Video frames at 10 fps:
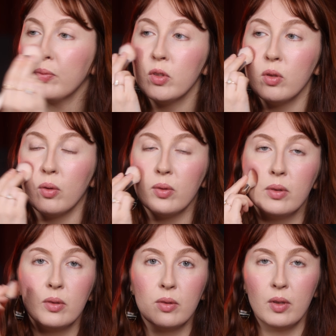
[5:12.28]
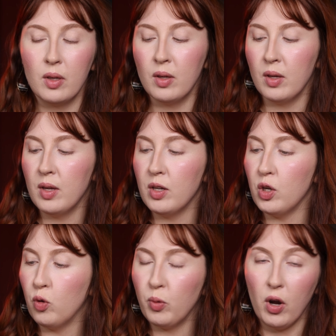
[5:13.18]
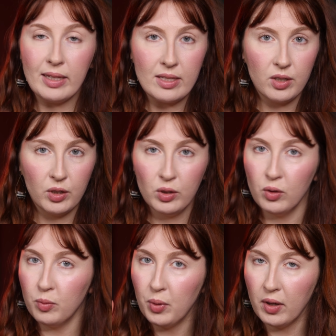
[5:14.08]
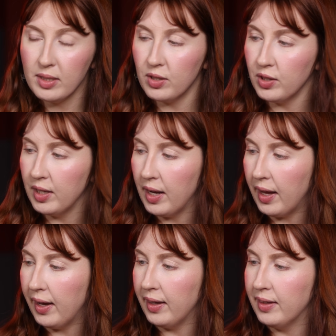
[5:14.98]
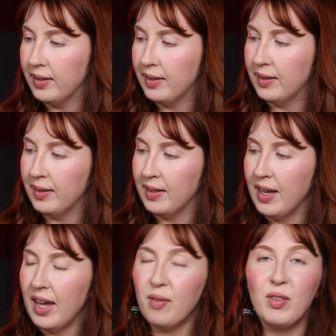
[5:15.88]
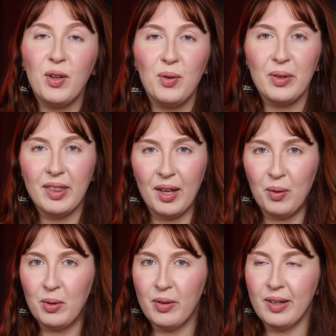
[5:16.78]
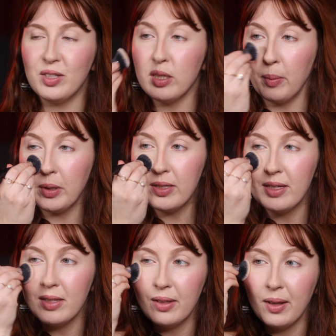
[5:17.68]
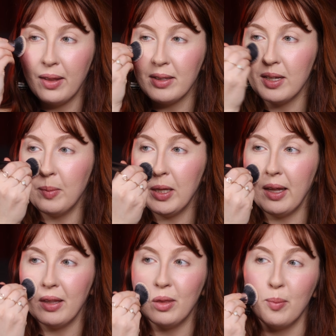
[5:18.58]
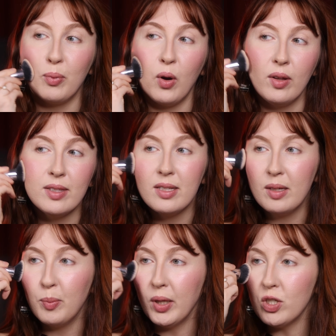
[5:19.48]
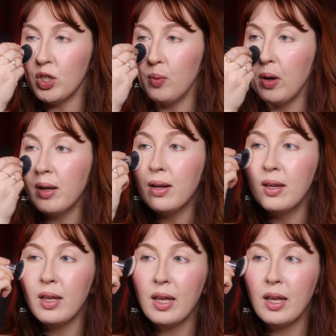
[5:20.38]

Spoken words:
So no bronzer today. Even though you would think when you hear summer season that that's going to be like the bronzy, beachy one,